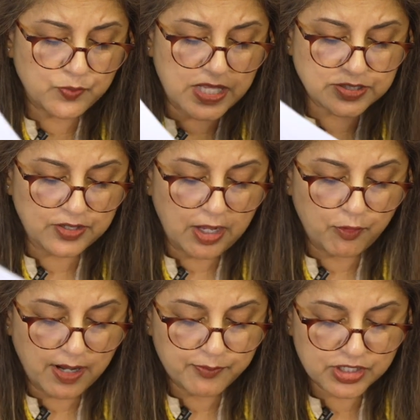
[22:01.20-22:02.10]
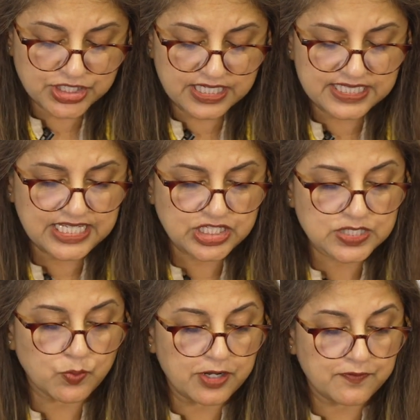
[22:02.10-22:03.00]
dwells on how Ramakrishna
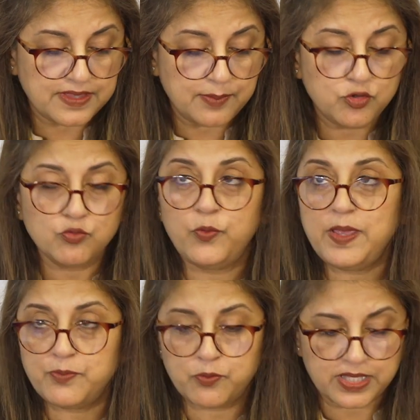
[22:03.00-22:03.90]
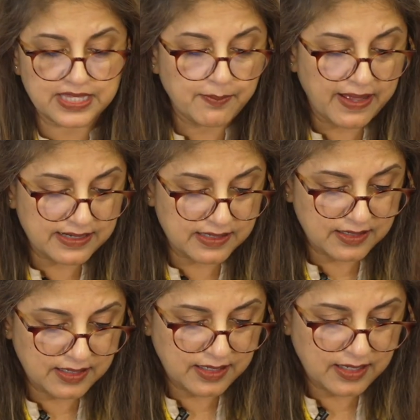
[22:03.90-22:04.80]
teaches one of them to weep with
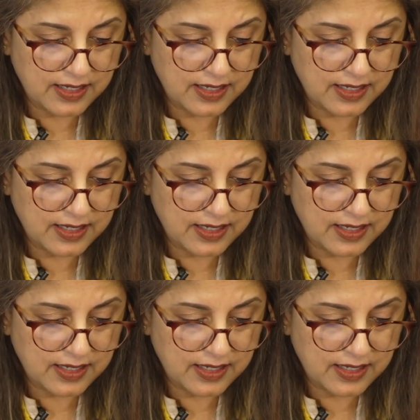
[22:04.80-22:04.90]
abandon.